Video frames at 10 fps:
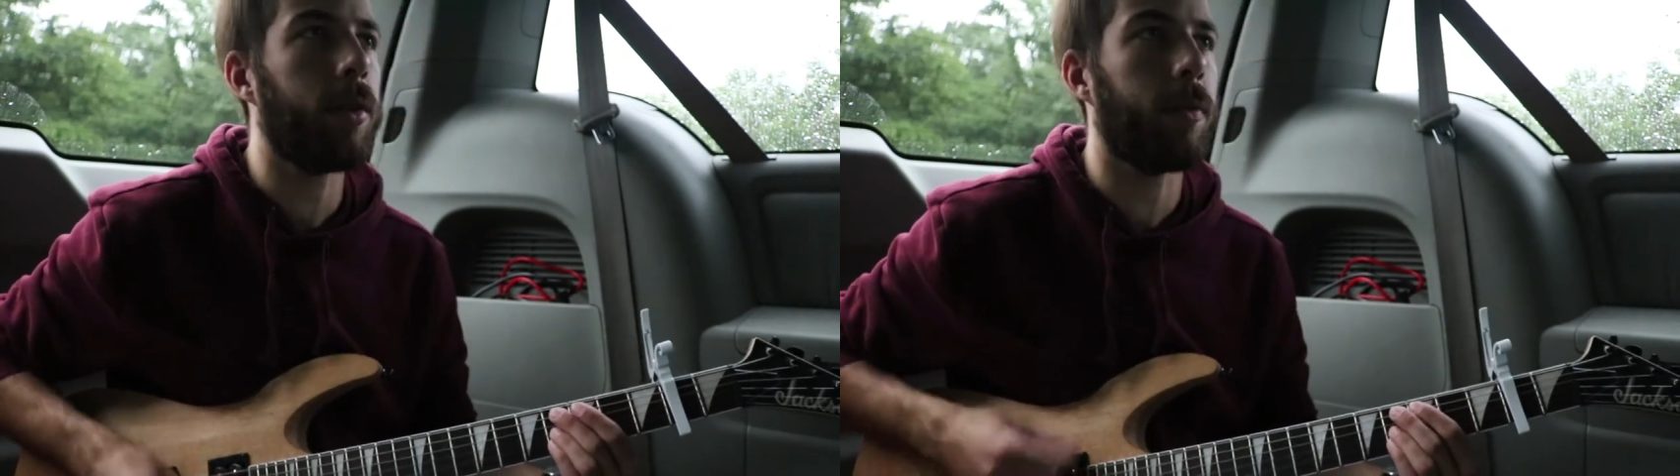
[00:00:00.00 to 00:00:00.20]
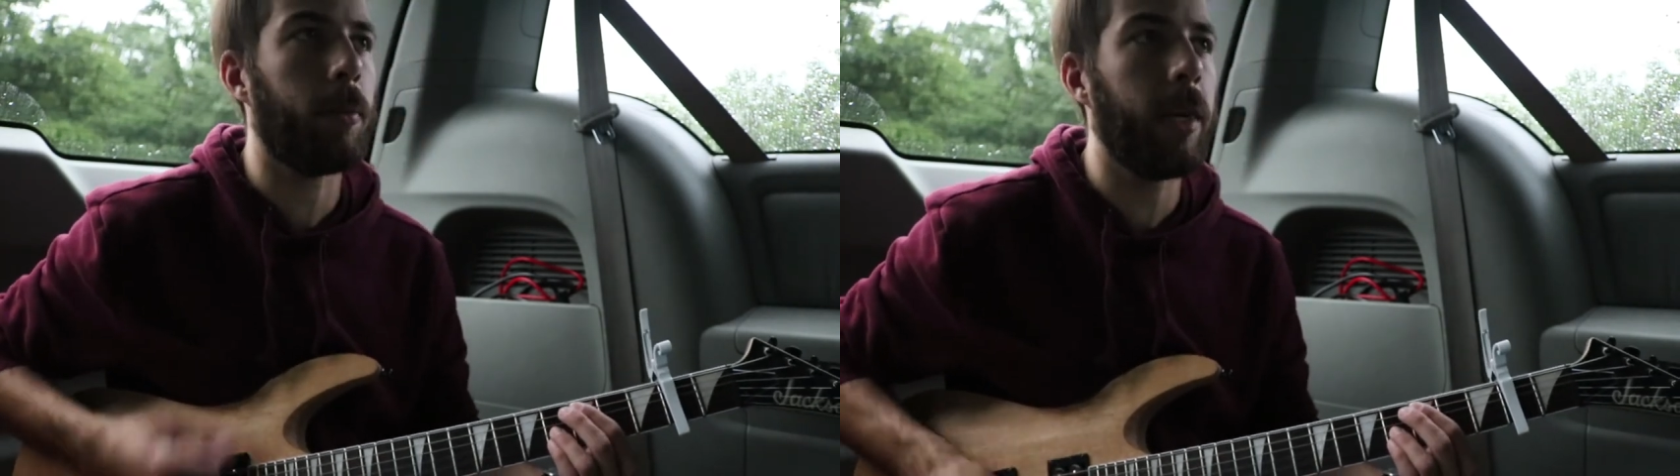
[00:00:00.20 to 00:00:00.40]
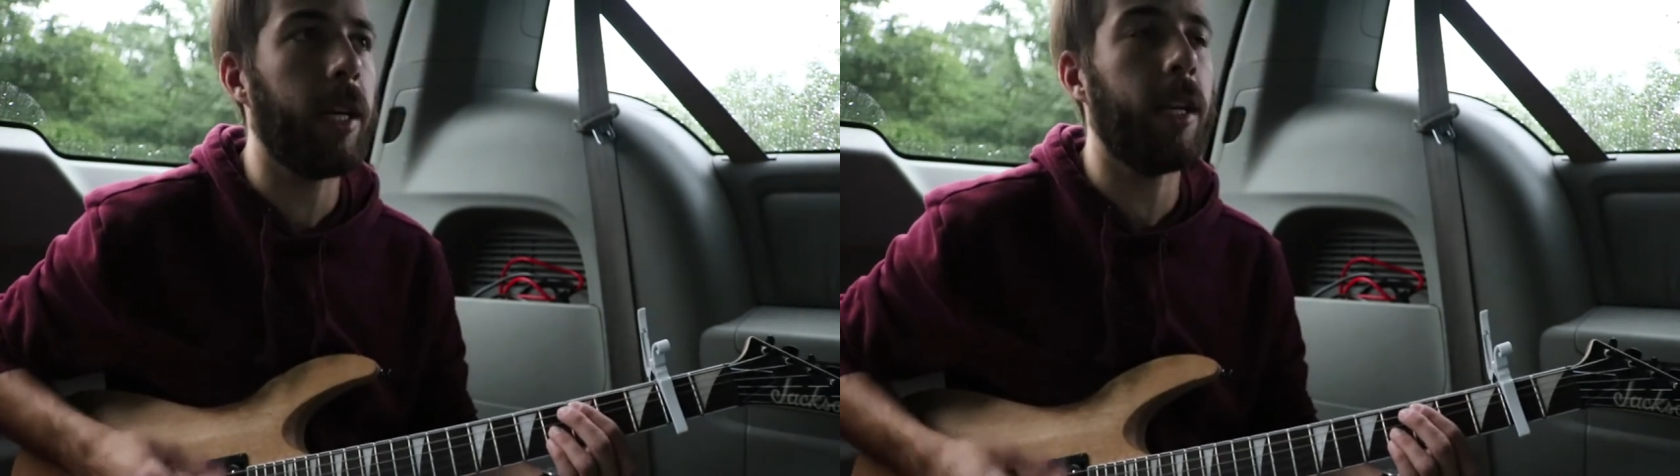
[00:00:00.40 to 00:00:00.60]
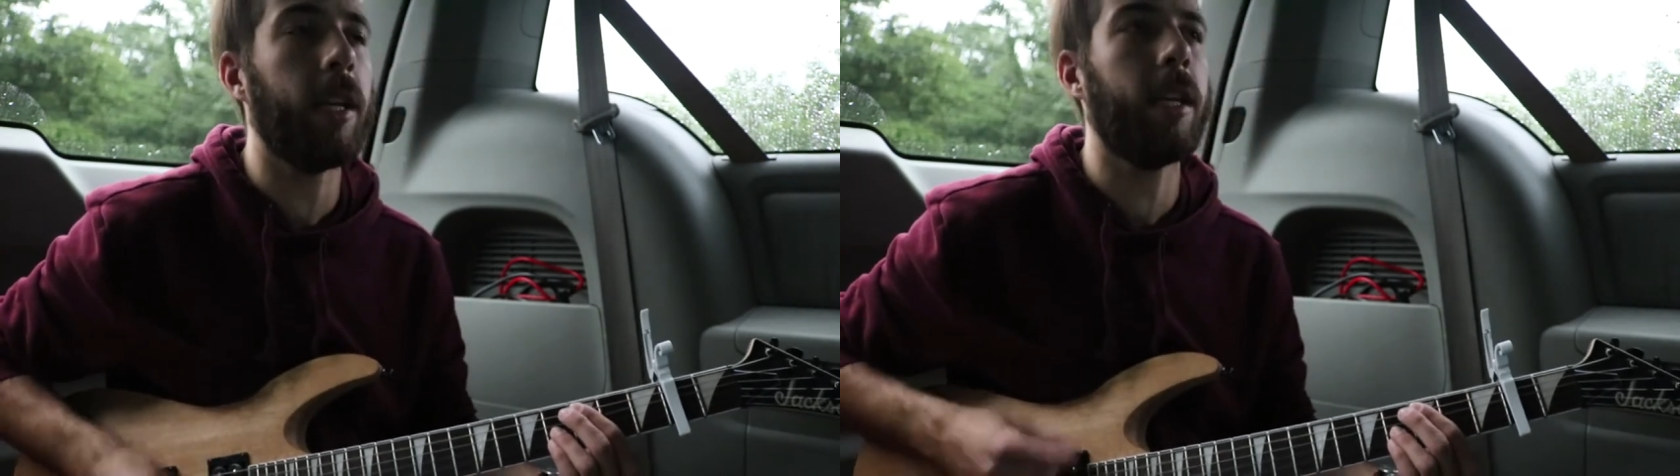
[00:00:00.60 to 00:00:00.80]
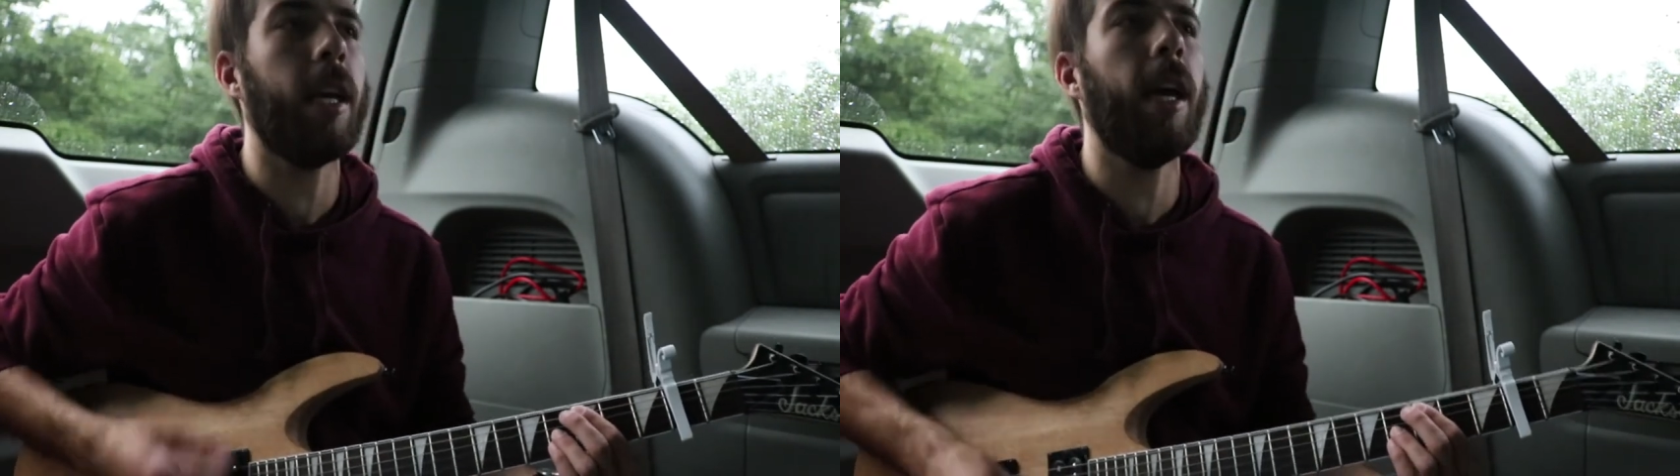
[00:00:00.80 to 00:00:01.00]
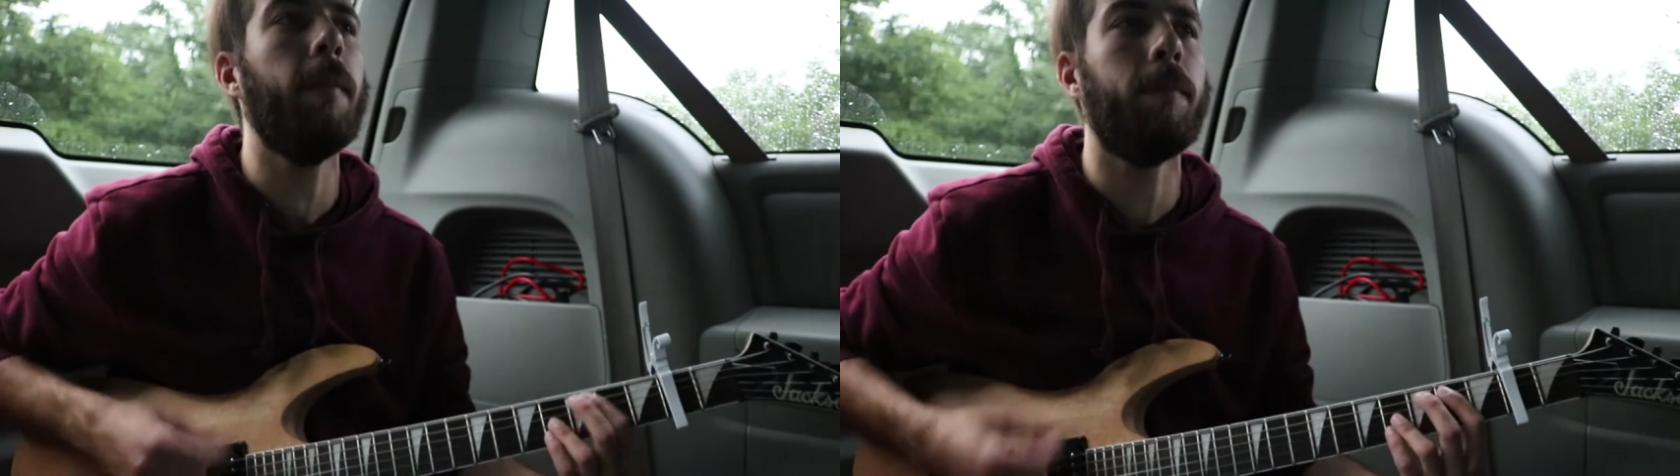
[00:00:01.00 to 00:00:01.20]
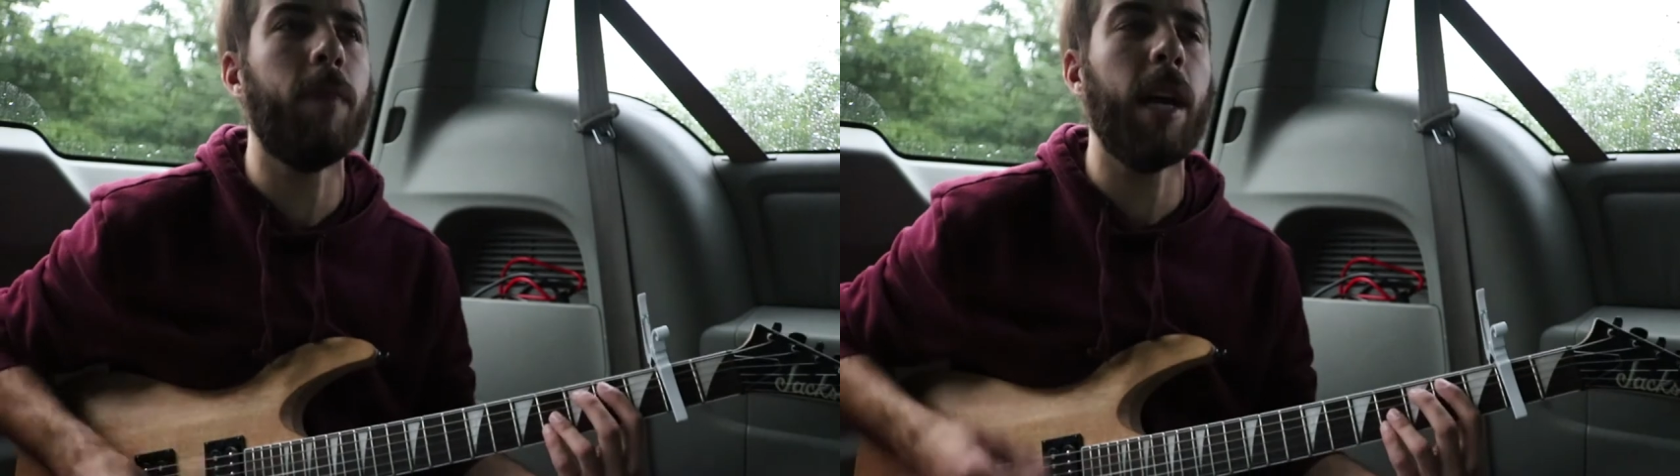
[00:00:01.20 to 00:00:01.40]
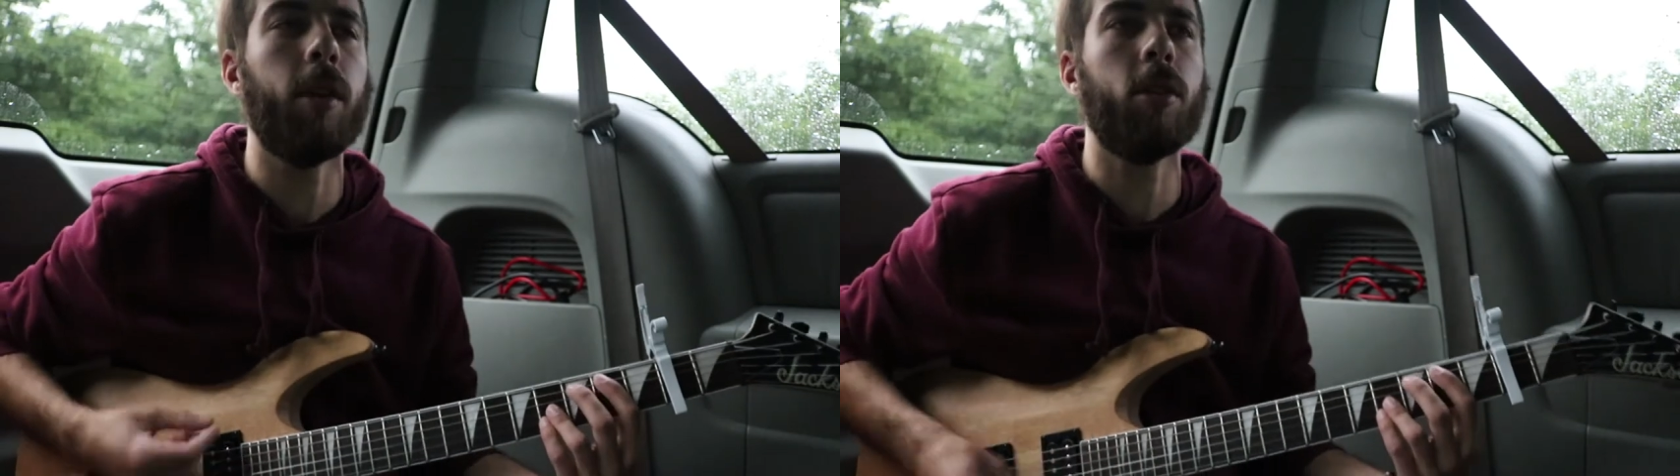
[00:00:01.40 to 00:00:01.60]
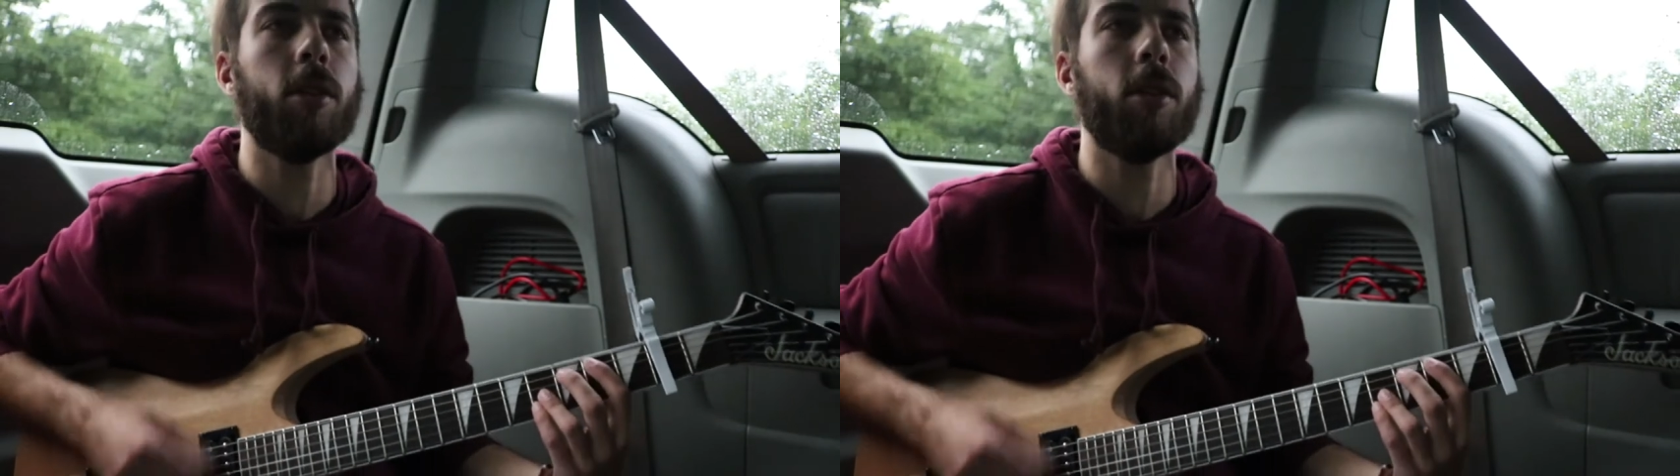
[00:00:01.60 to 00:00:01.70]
for me to get better,